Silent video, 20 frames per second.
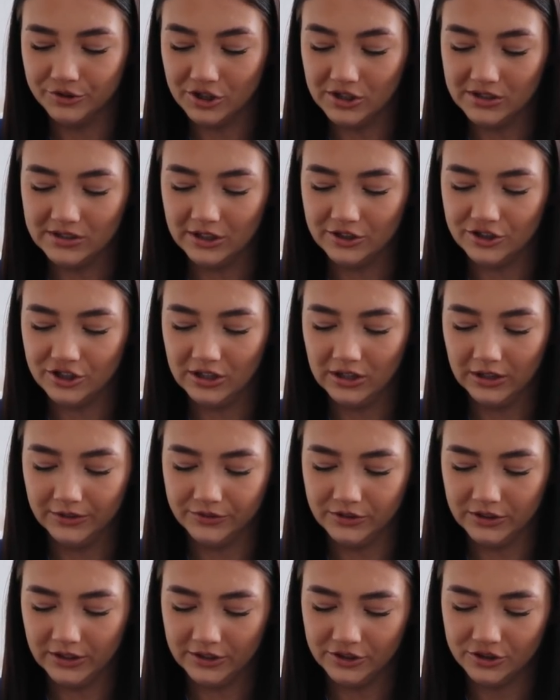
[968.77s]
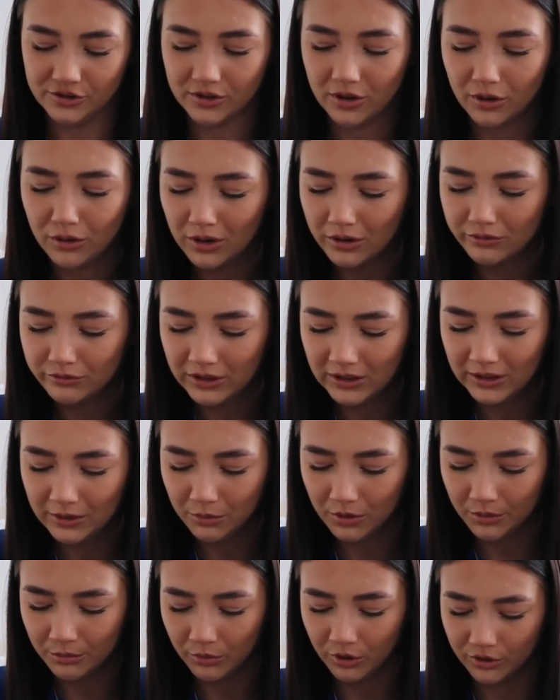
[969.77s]
She said she loved it. She thought, oh, I really
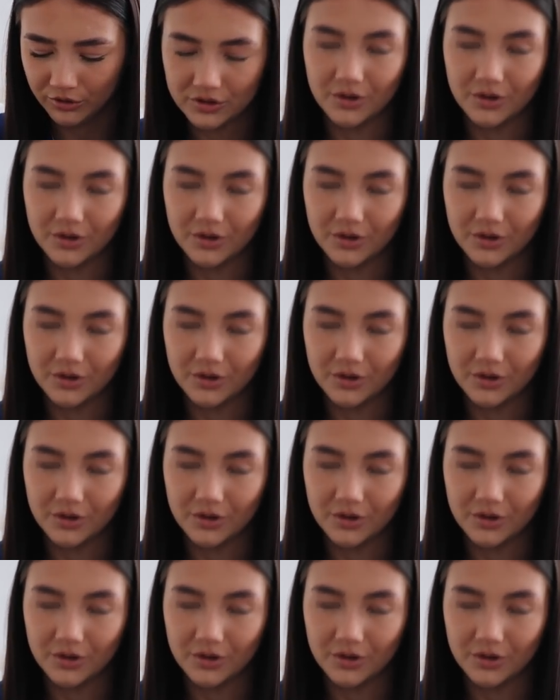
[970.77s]
want one,